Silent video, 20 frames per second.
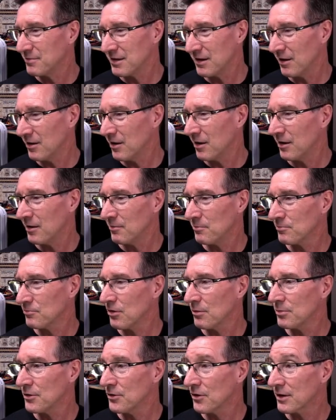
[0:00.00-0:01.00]
I'm
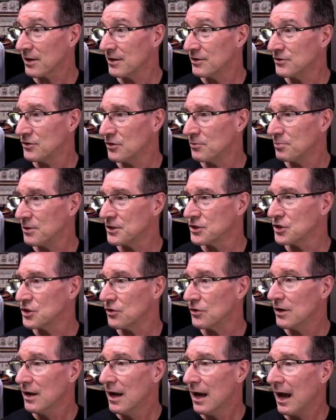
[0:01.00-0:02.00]
probably not going to do
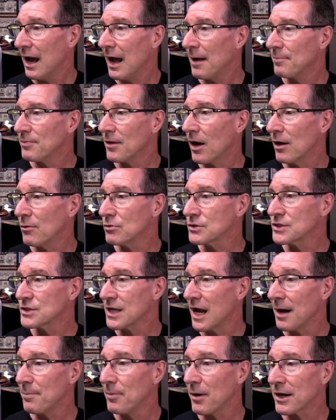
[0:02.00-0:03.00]
BitChute. I will
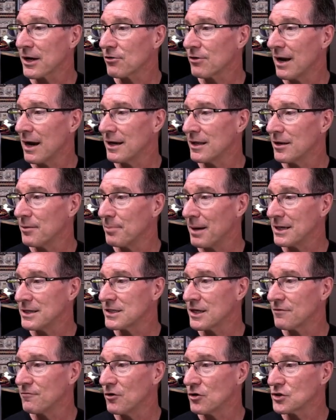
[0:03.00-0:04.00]
start by creating a
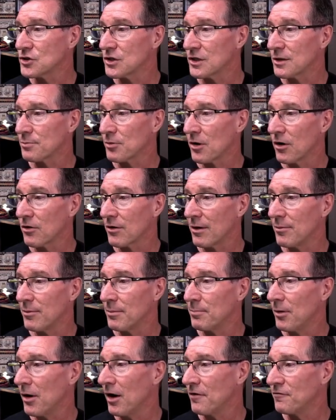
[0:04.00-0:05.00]
basic version of the program
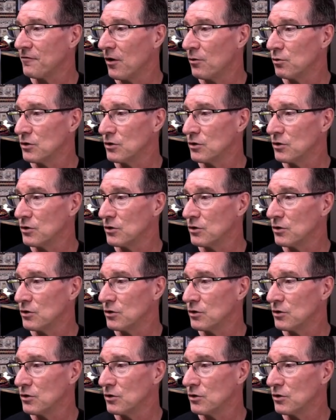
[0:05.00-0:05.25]
in Python.